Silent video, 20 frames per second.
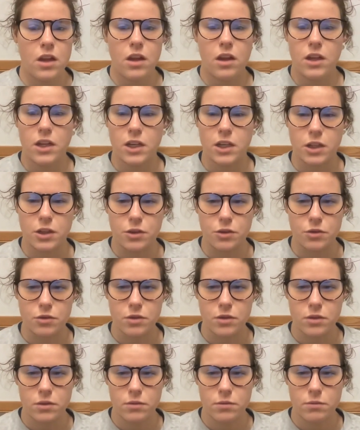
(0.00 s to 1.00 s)
include
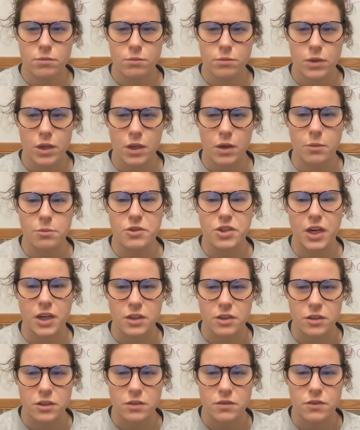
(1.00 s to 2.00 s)

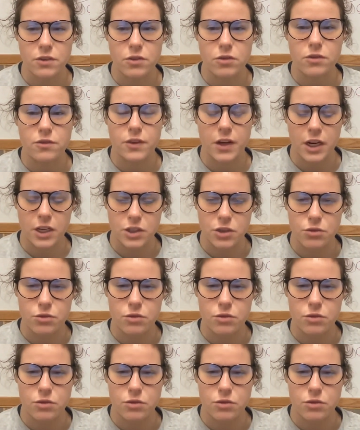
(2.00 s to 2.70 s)
objective or factual